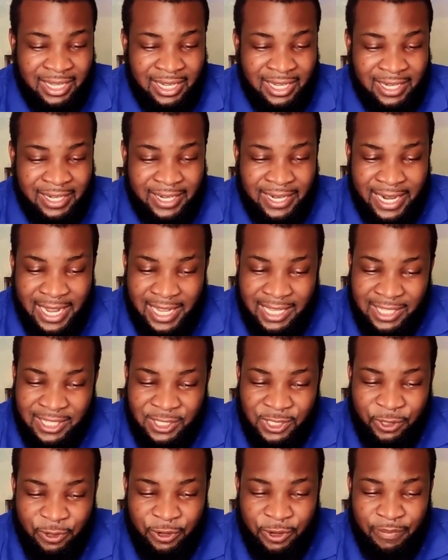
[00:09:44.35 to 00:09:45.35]

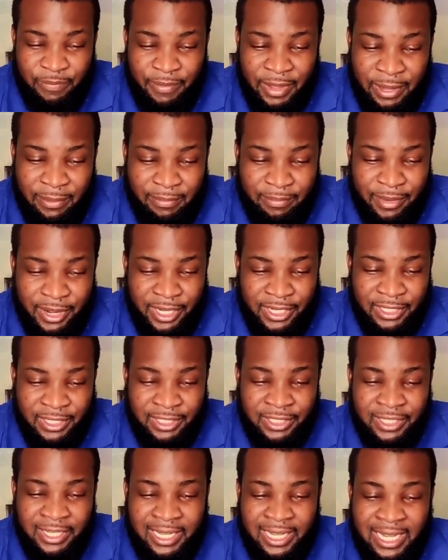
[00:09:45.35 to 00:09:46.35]
Alright, so
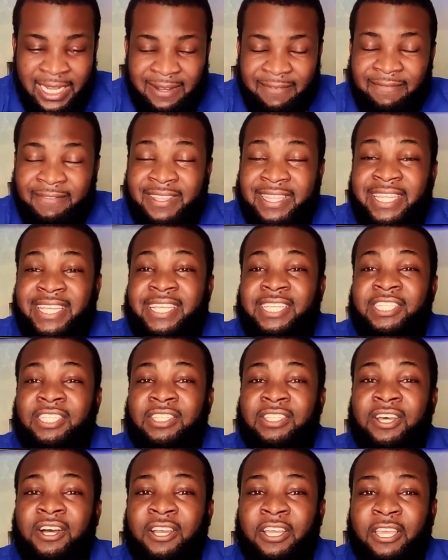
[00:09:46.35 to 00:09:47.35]
remember to have
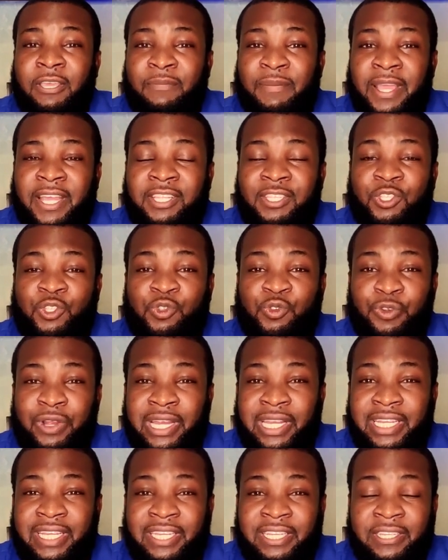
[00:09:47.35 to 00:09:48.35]
these documents
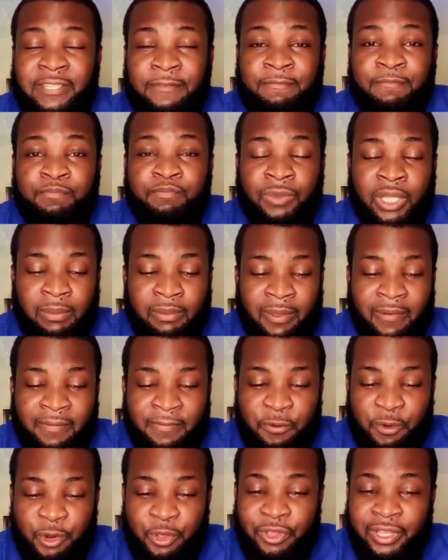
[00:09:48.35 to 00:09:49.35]
ready
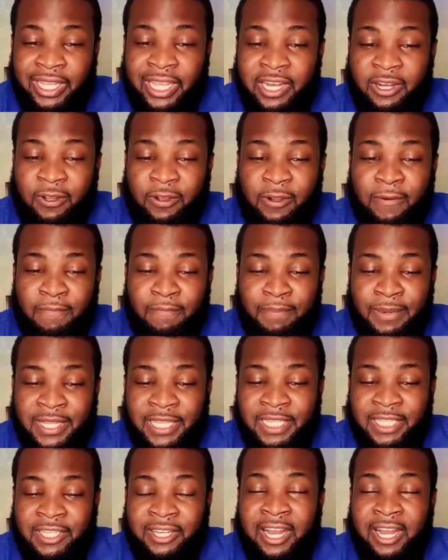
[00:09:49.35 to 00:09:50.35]
before you can
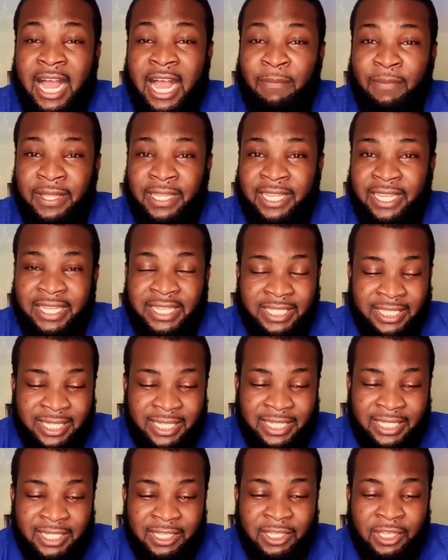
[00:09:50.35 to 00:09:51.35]
complete your
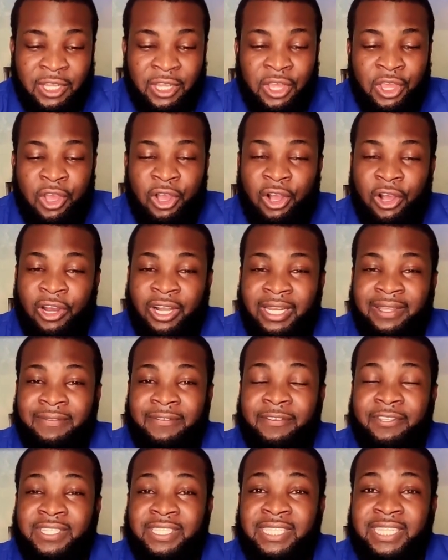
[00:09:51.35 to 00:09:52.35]
application. Or
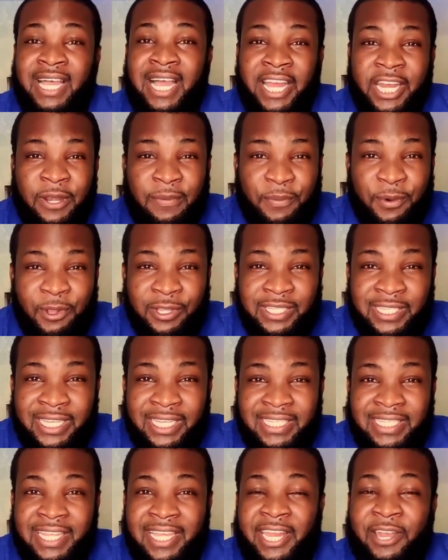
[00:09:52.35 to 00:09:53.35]
if you start the
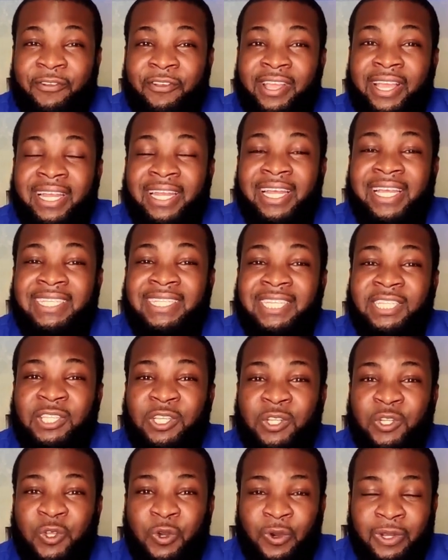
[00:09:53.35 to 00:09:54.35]
process and realize
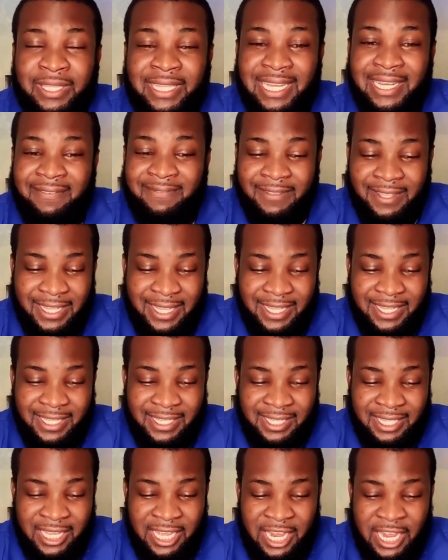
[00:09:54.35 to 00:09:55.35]
that you don't have
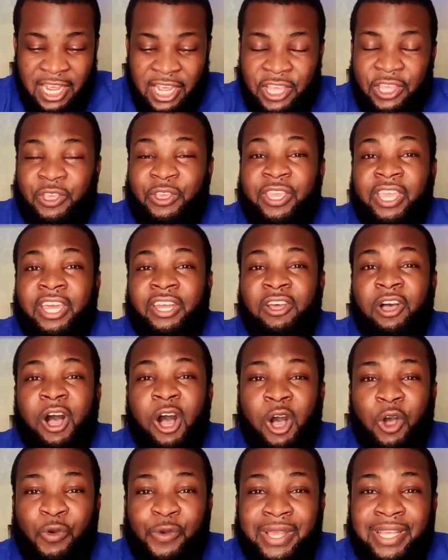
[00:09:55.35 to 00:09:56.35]
these, you can
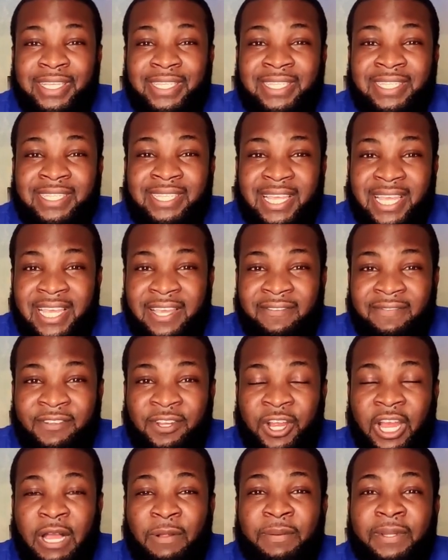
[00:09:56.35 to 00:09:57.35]
always save
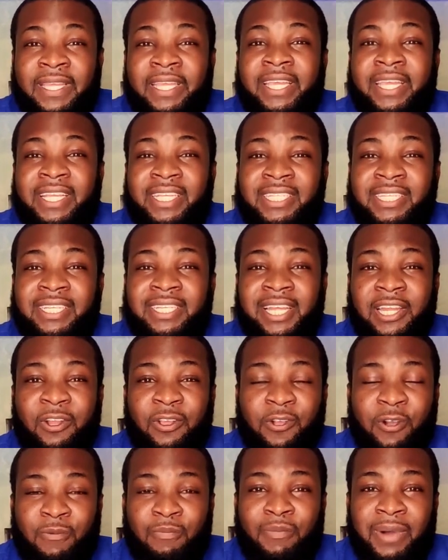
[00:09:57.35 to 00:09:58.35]
your application
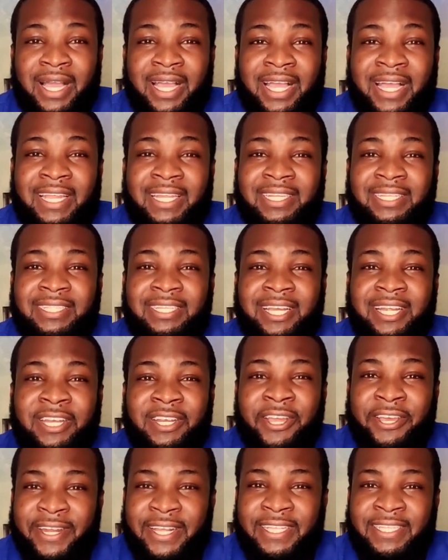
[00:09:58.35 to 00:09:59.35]
and come back at
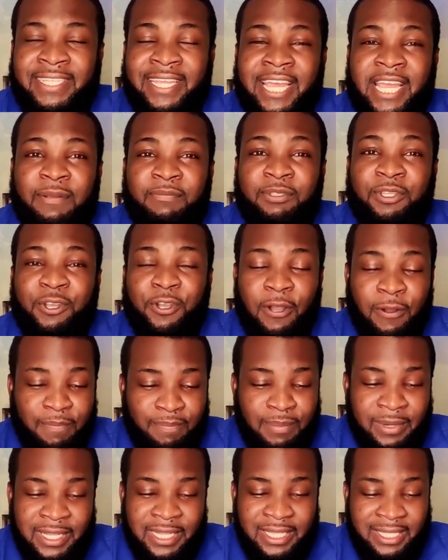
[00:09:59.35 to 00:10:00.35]
another time to
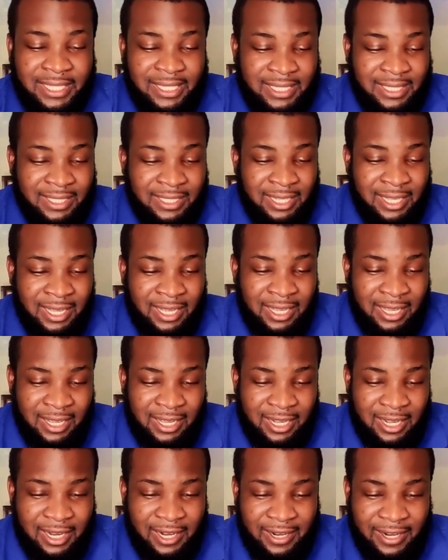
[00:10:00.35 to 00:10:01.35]
complete it.
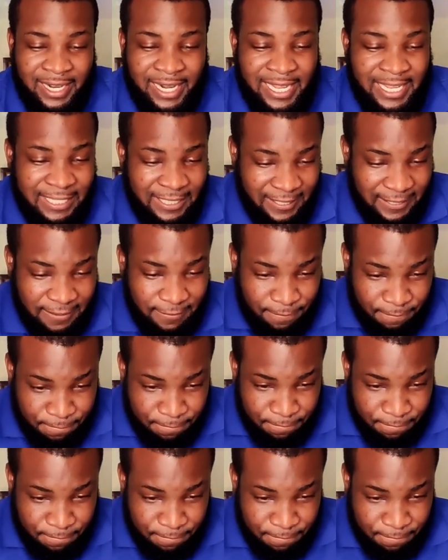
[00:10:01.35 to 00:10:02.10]
Alright,